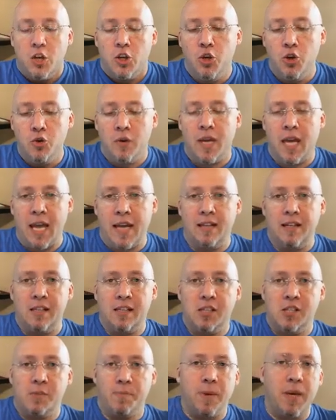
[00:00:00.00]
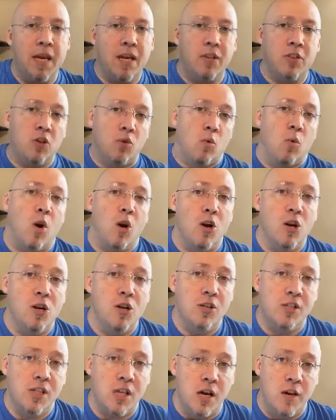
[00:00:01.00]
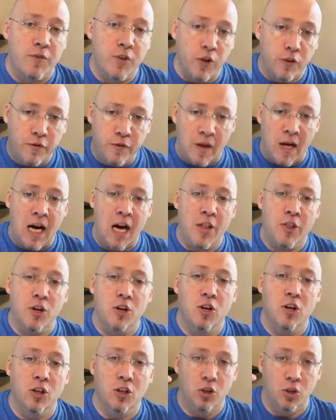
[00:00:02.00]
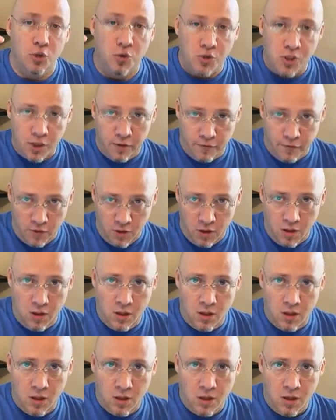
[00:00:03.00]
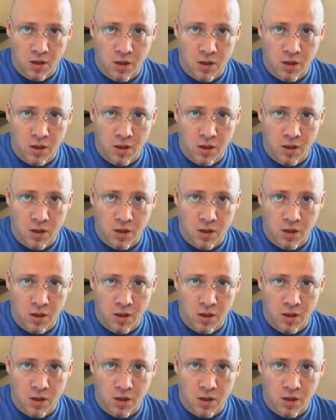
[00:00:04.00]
you can speak the words of your father Lucifer,